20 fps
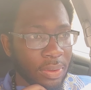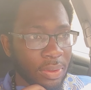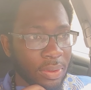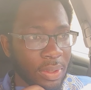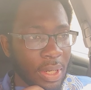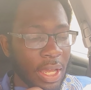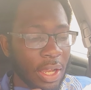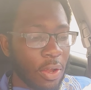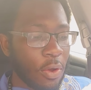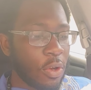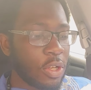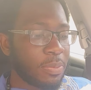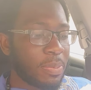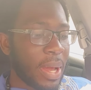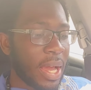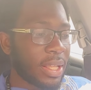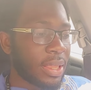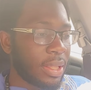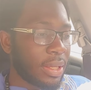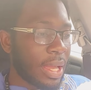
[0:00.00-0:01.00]
That goes
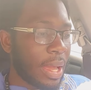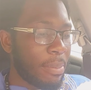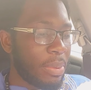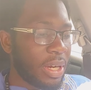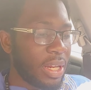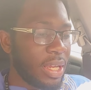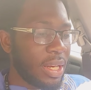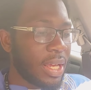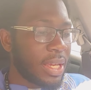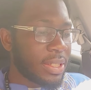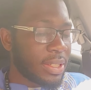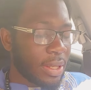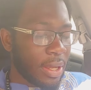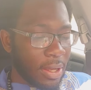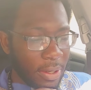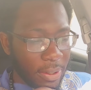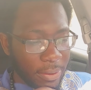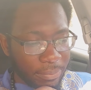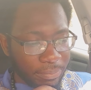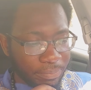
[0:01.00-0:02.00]
back to, I believe that's,
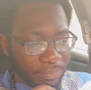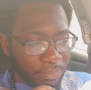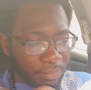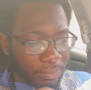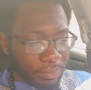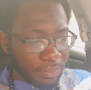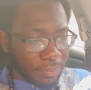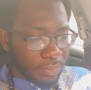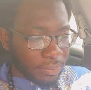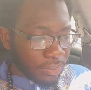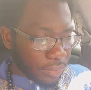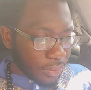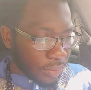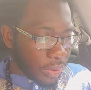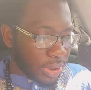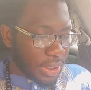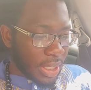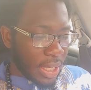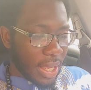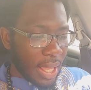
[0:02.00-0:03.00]
um,
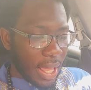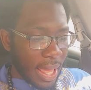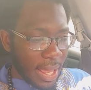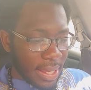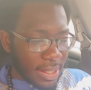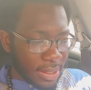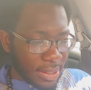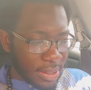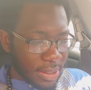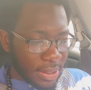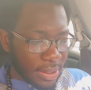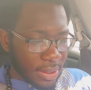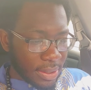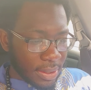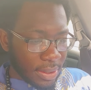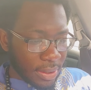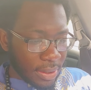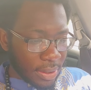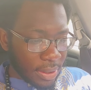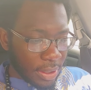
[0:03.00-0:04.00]
what's that, Exodus,
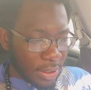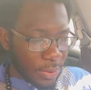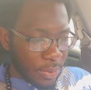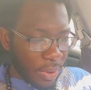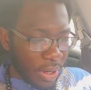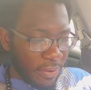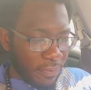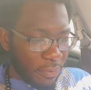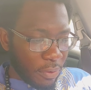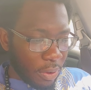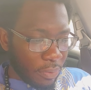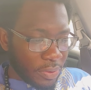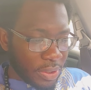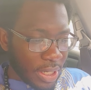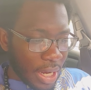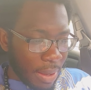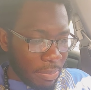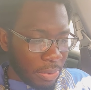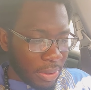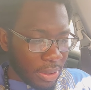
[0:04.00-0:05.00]
the 24th
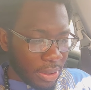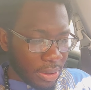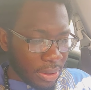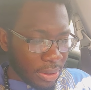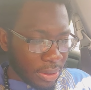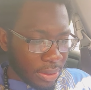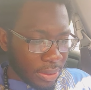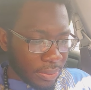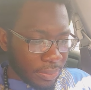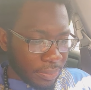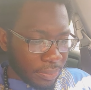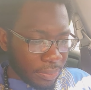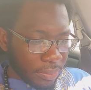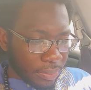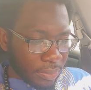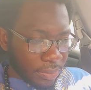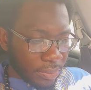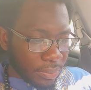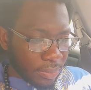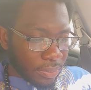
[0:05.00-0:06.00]
chapter.
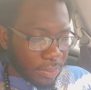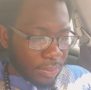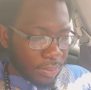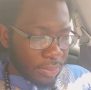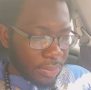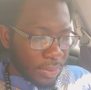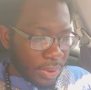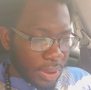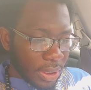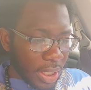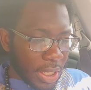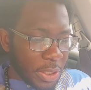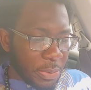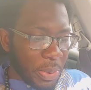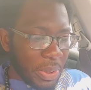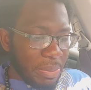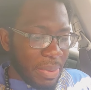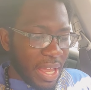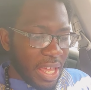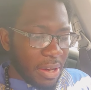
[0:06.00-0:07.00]
Because
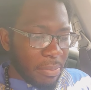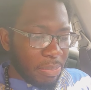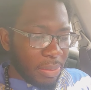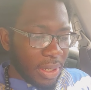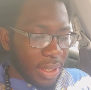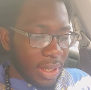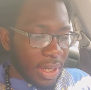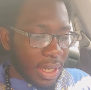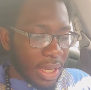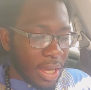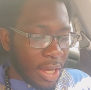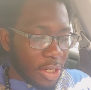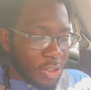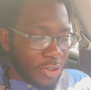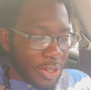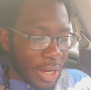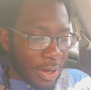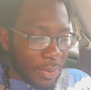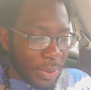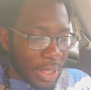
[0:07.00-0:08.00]
we made a blood
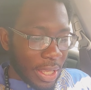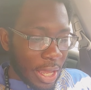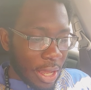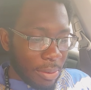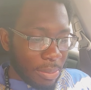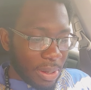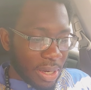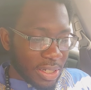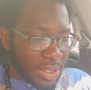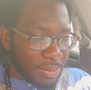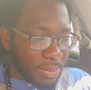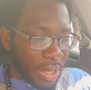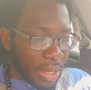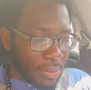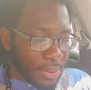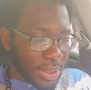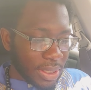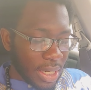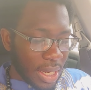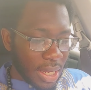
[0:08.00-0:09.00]
contract with Yahweh Shem
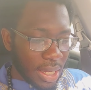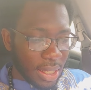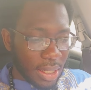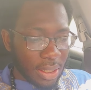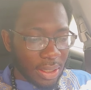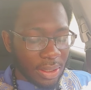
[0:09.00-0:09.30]
Yahushua.